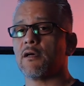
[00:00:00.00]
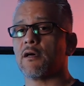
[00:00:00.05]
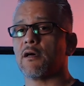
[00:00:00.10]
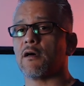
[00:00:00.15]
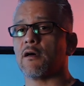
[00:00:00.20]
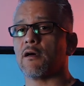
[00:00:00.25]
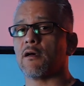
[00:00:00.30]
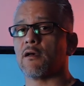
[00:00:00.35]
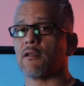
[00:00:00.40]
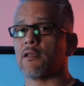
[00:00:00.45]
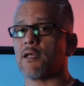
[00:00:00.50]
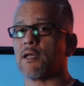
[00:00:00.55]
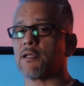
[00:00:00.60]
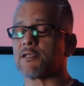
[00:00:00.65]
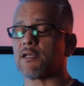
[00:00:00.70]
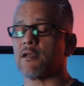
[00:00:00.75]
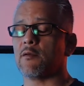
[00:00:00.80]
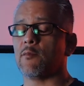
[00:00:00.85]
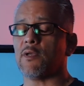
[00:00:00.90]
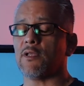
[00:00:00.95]

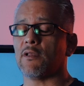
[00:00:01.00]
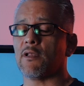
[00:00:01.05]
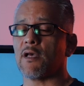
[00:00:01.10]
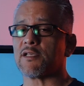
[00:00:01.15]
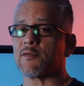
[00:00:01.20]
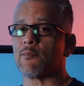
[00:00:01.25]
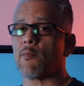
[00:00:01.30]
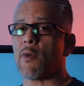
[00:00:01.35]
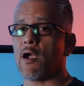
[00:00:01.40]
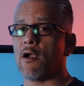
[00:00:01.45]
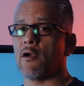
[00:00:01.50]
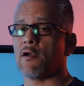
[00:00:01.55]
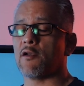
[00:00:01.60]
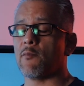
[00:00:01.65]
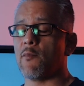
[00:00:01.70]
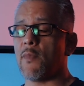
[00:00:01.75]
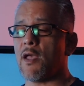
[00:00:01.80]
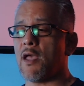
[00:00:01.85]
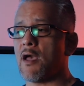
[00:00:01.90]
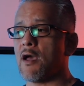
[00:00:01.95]
That's going to be less buyer
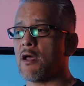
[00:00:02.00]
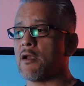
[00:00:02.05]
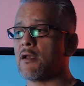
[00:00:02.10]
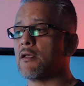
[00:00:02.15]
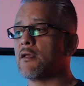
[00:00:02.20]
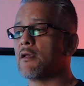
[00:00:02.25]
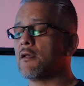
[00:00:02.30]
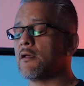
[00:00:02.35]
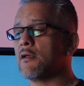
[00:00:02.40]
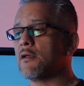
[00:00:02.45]
demand.